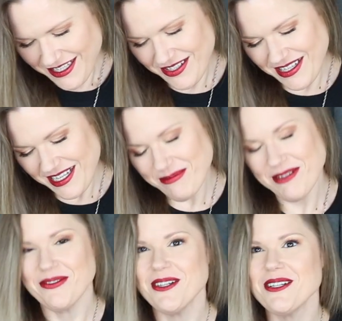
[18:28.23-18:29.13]
You gotta be
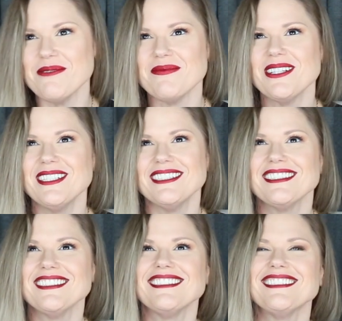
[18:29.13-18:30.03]
firm.
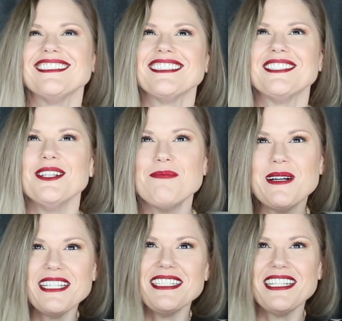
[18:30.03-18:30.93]
No
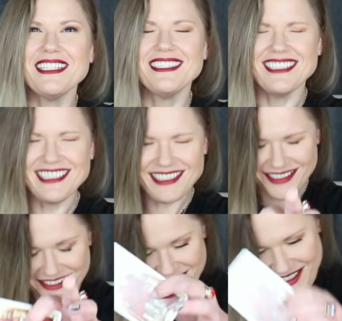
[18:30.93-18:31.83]
pun intended.
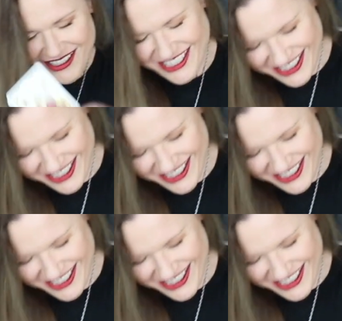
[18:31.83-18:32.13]
Oh! No!